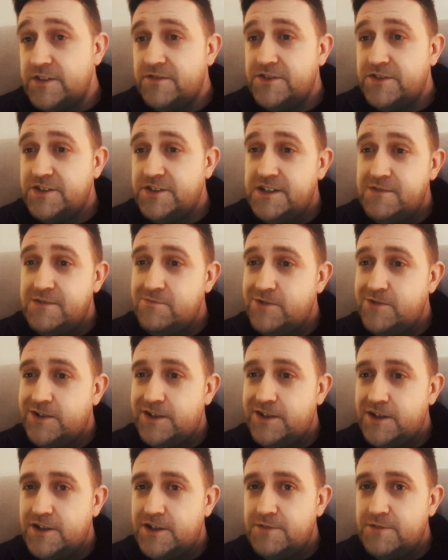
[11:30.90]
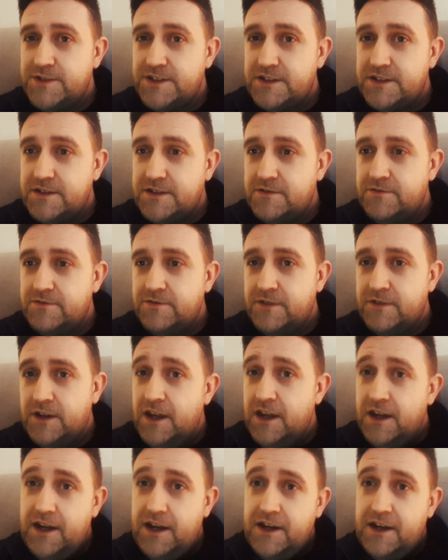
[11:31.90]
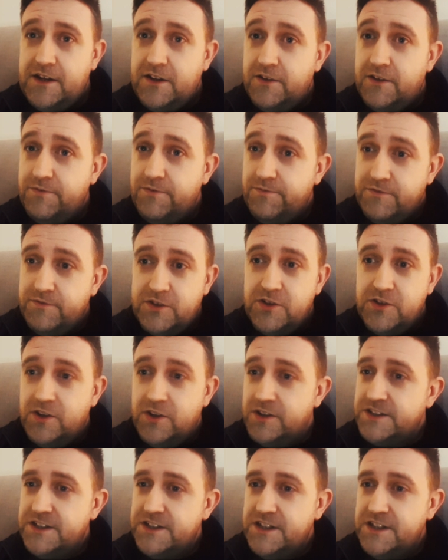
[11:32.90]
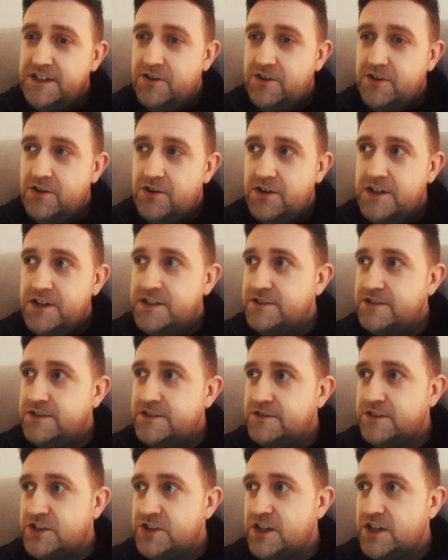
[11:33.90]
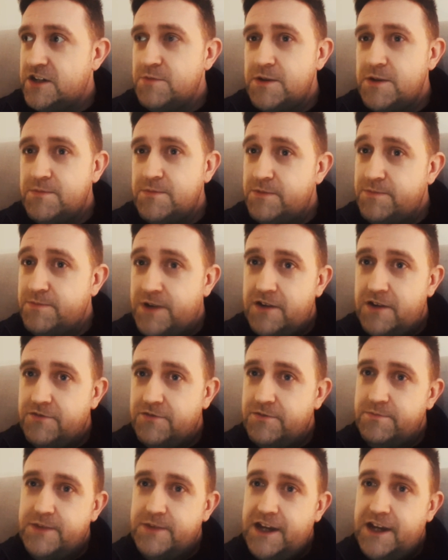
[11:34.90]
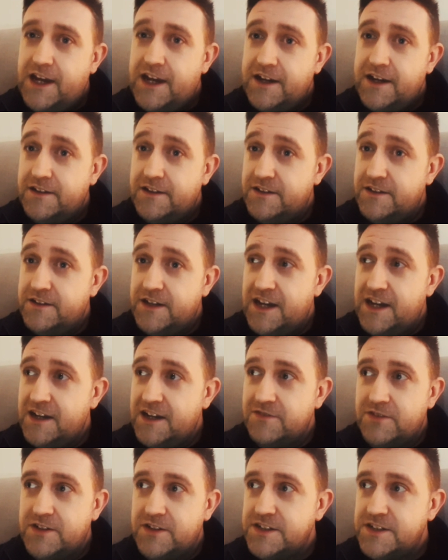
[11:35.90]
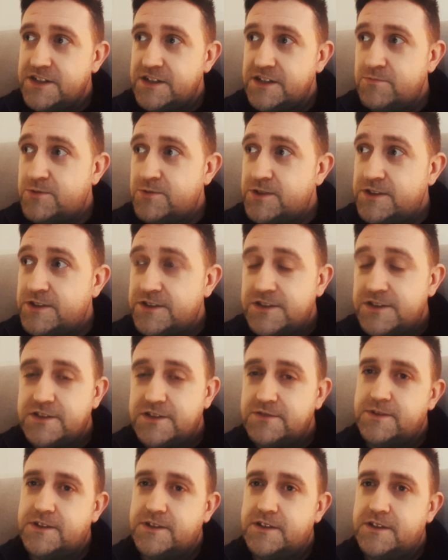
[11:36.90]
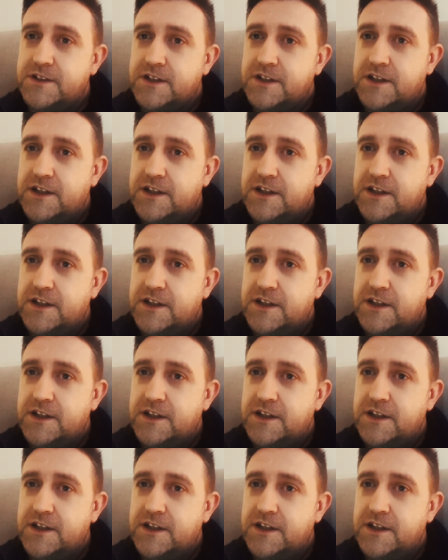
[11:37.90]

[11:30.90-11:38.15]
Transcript: I've never seen one of those myself. And I've not seen eyes on the shadow people apart from that hag, and the hag I've only seen once as well.